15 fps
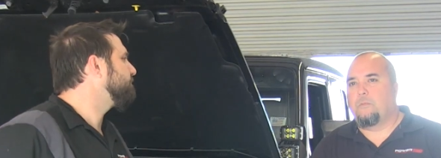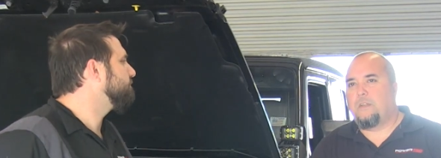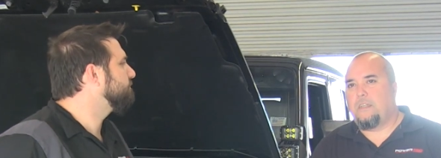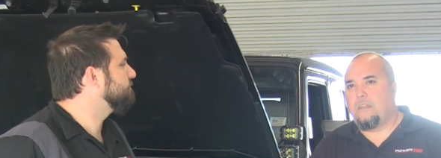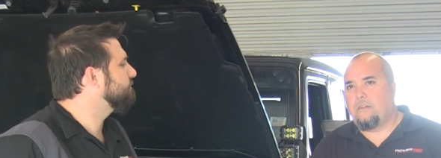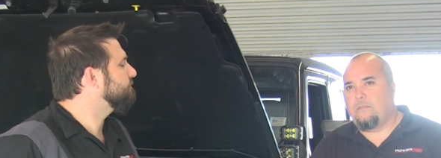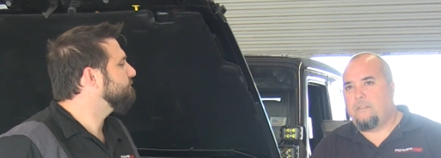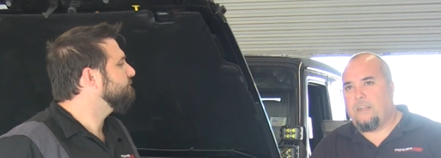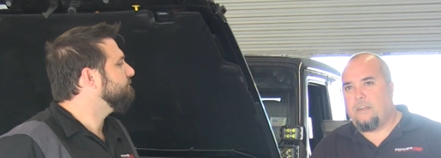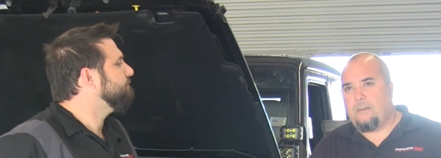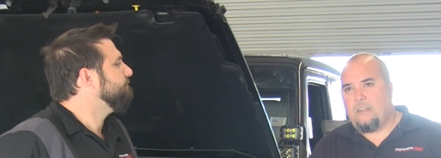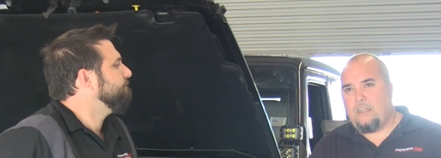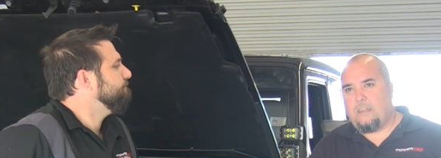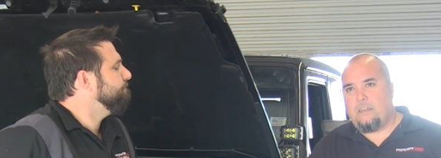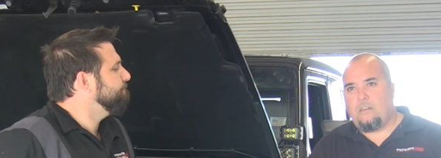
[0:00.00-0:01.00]

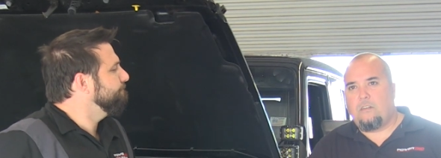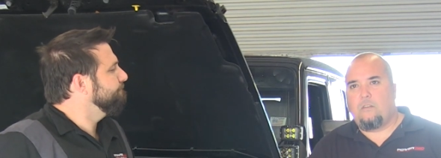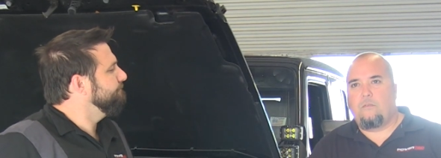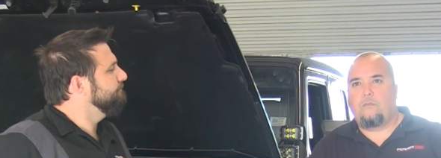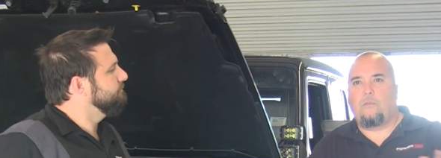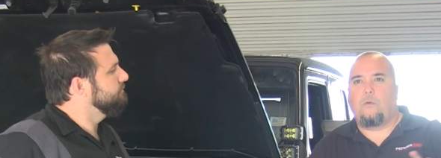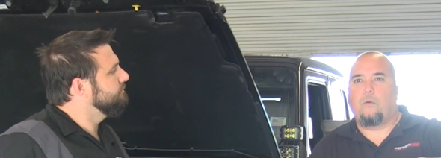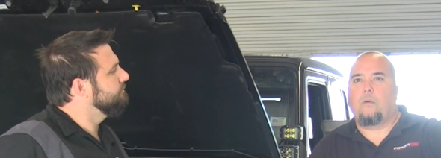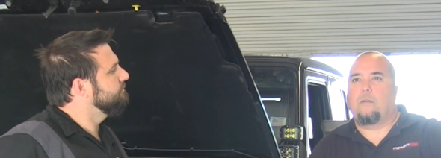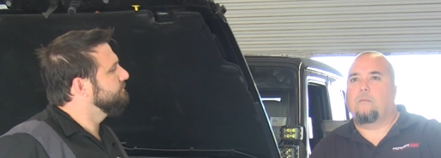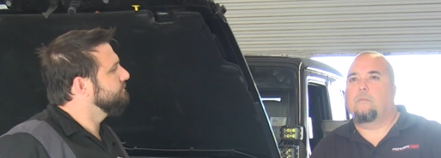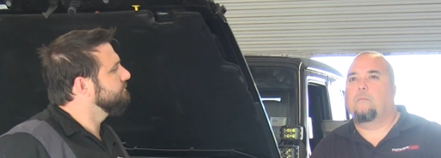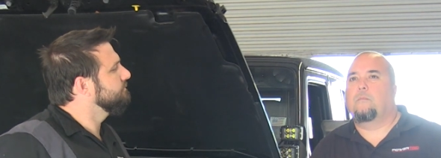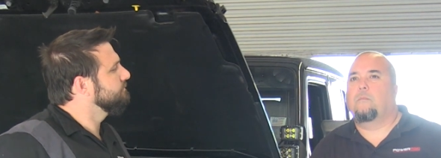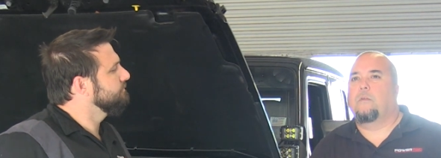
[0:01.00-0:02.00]
Speaker 1: reconfigure it
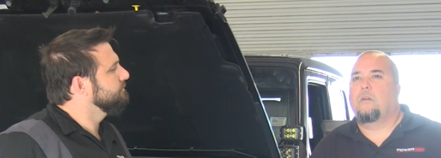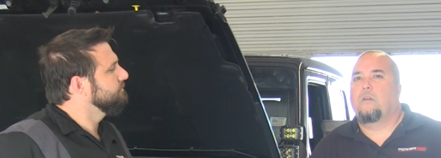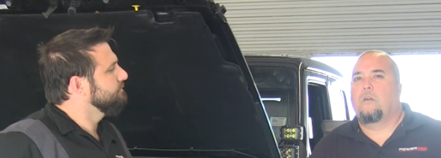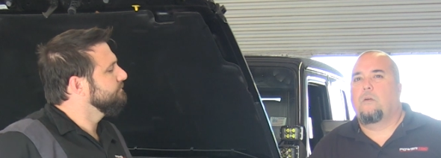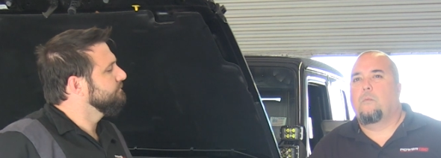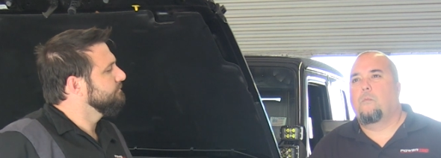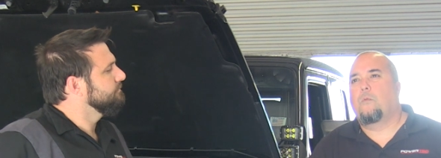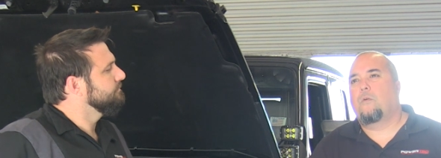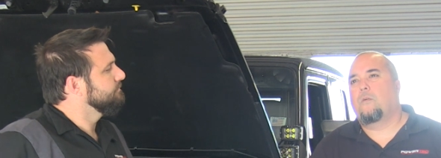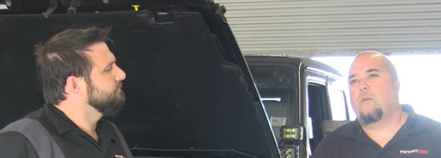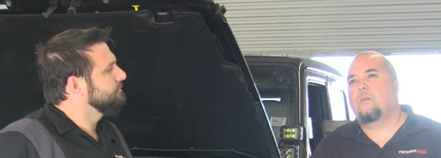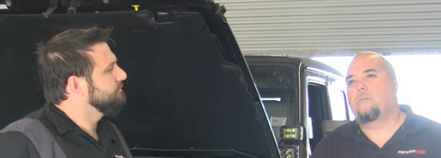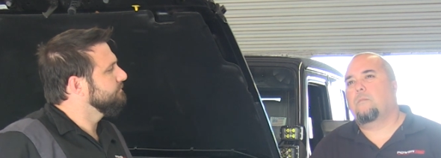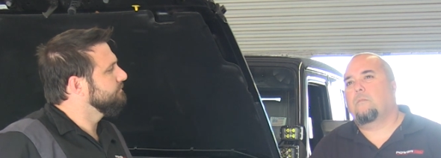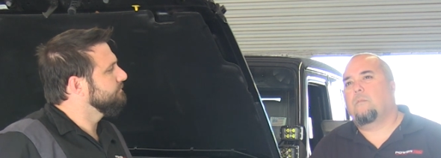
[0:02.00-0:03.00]
for
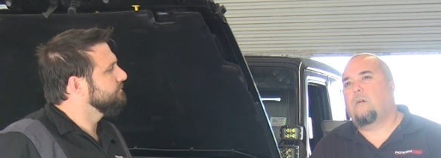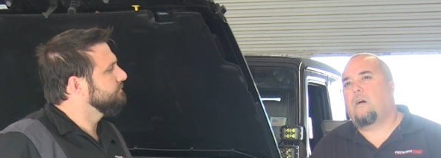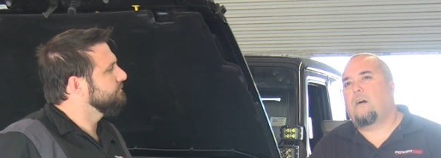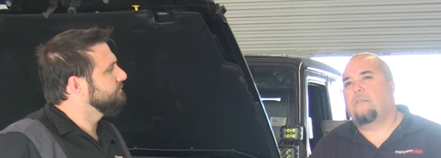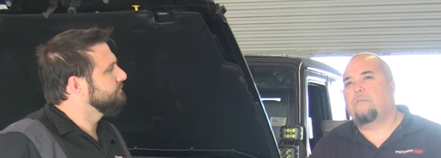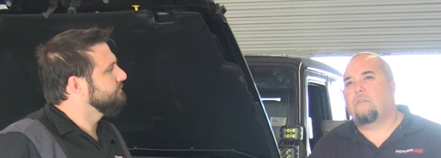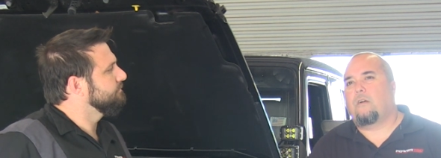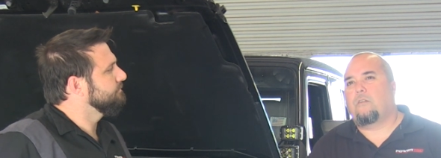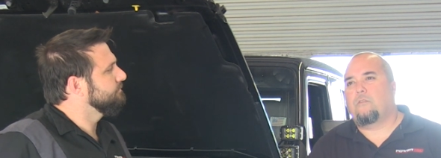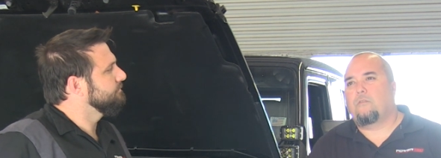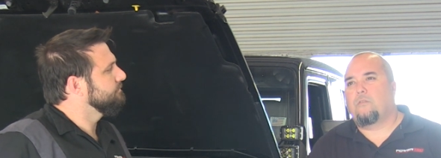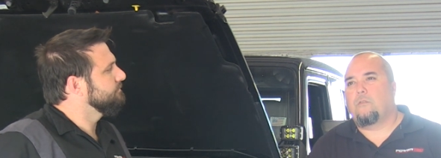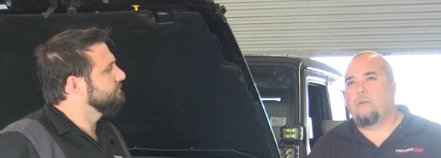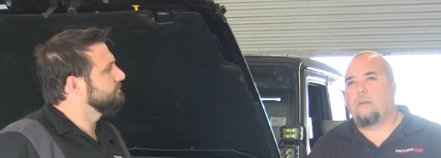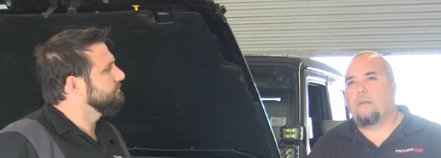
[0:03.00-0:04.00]
more off-throttle
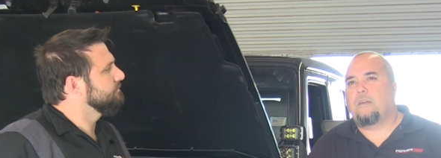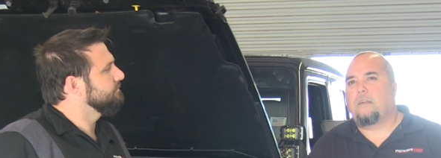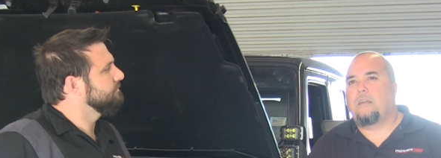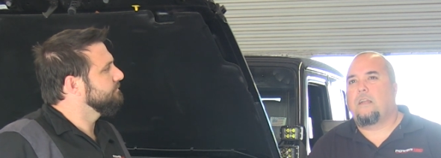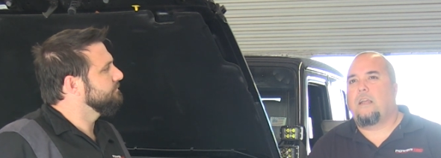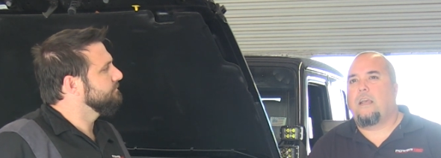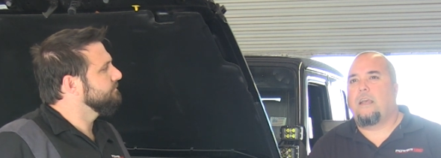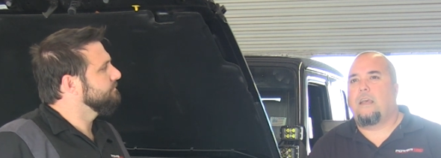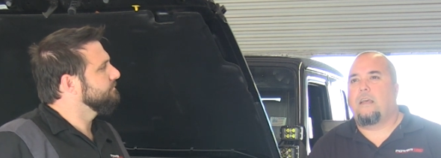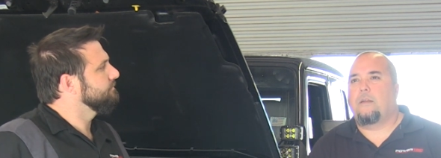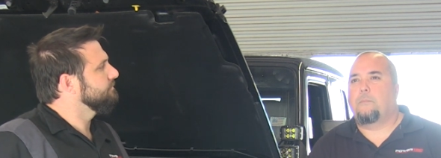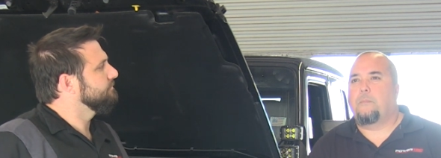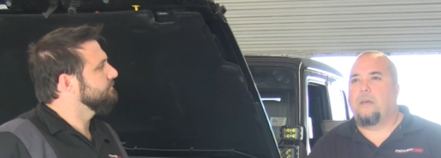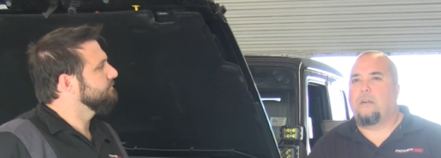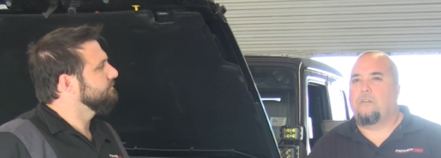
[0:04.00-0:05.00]
torque
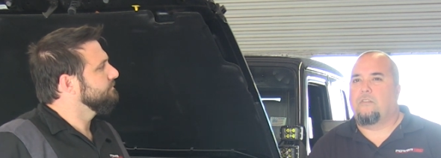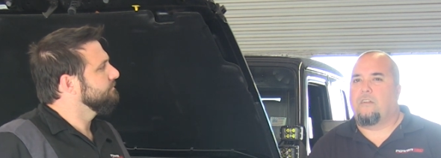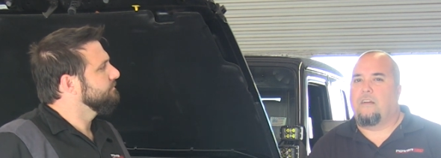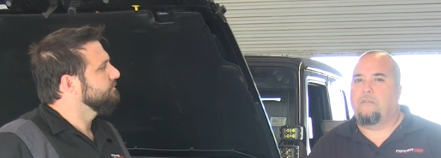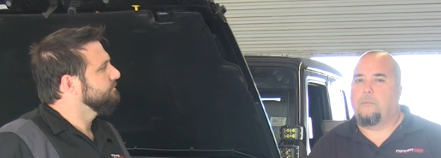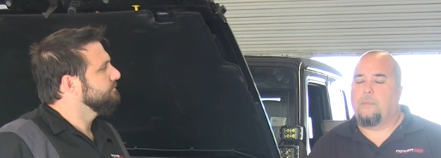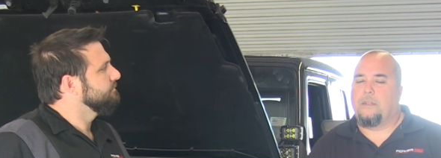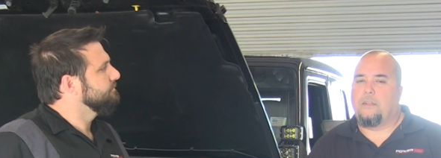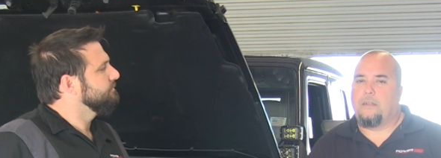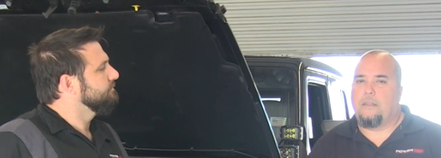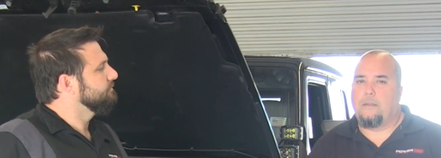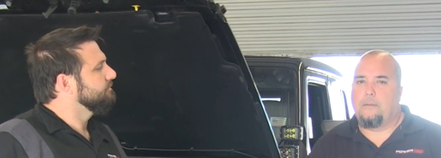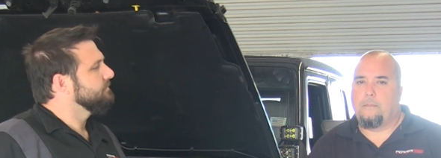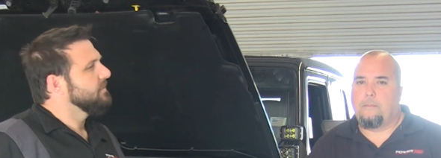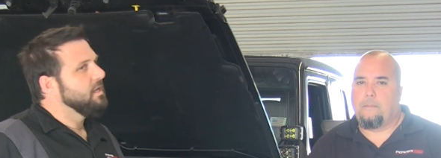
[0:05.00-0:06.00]
and better drivability.
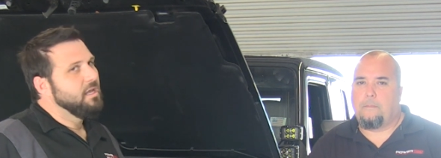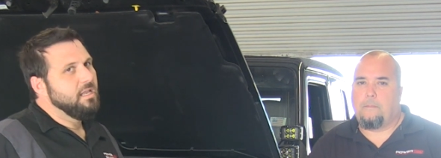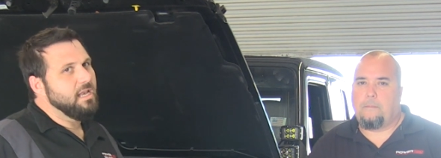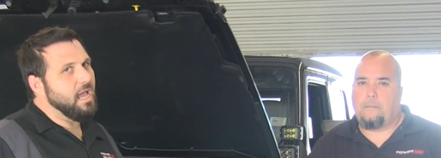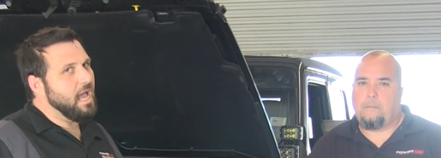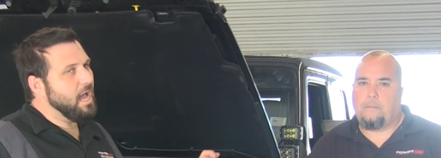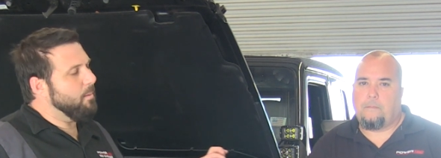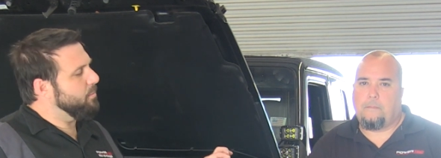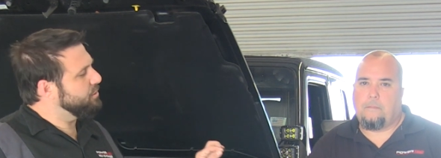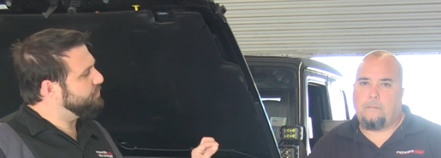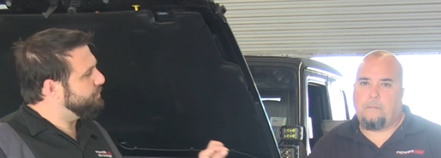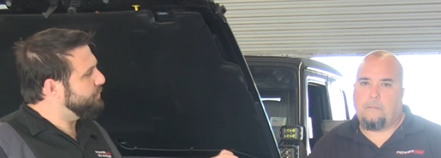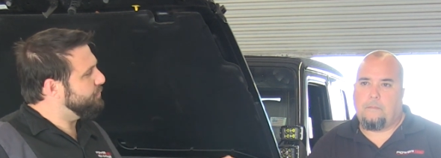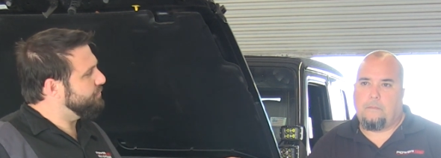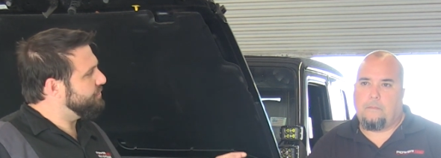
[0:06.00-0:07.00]
Speaker 2: Now, how
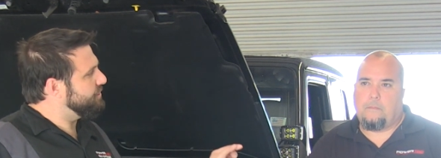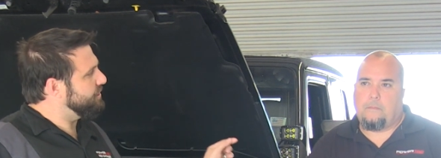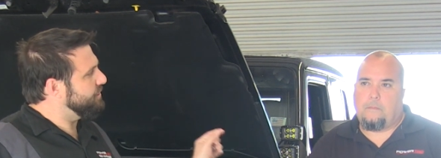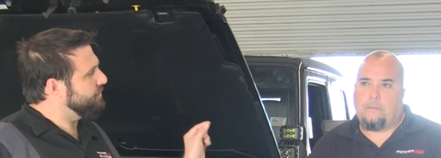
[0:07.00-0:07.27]
much boost do